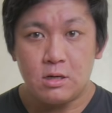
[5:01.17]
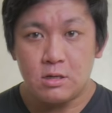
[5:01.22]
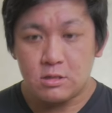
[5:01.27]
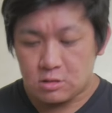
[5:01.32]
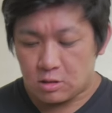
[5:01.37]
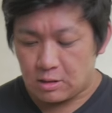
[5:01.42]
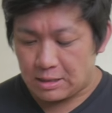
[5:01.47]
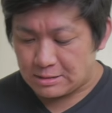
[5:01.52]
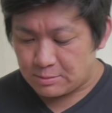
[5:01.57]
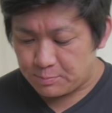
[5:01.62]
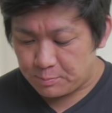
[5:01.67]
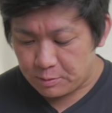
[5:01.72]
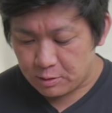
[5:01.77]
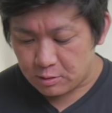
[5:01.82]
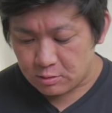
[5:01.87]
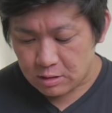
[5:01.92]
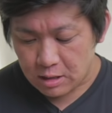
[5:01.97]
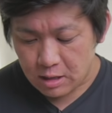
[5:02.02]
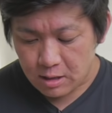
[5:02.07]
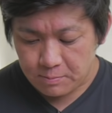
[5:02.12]
So let's
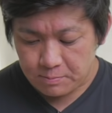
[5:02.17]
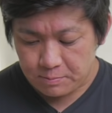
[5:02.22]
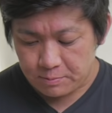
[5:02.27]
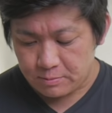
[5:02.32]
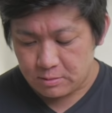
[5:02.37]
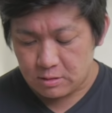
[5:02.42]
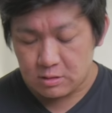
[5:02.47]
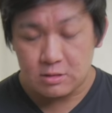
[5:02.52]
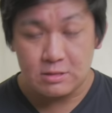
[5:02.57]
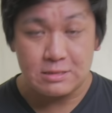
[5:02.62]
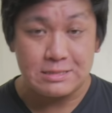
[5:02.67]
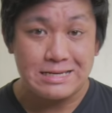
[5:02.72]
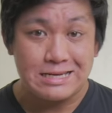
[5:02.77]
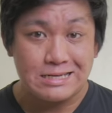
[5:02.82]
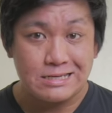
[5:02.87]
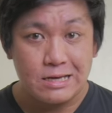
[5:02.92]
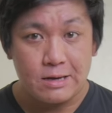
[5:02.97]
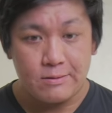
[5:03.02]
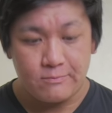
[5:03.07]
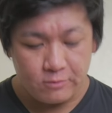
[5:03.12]
build up the
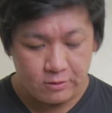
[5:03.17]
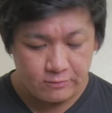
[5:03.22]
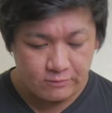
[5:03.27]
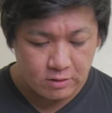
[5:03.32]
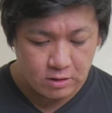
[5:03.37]
ZCAM with